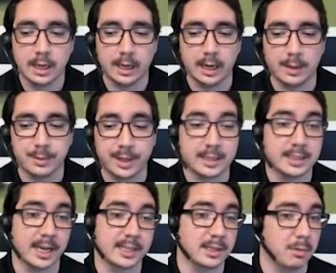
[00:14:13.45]
But that's
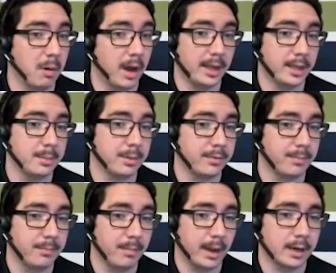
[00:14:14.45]
actually why
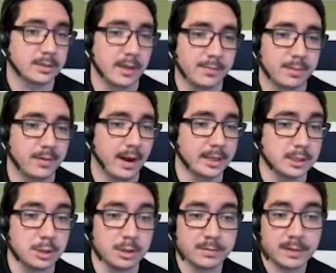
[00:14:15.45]
Microsoft provides
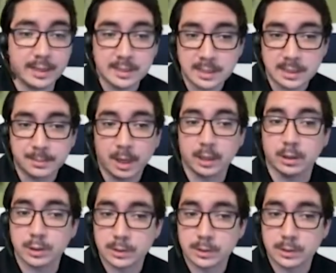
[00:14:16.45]
2 different licensing models.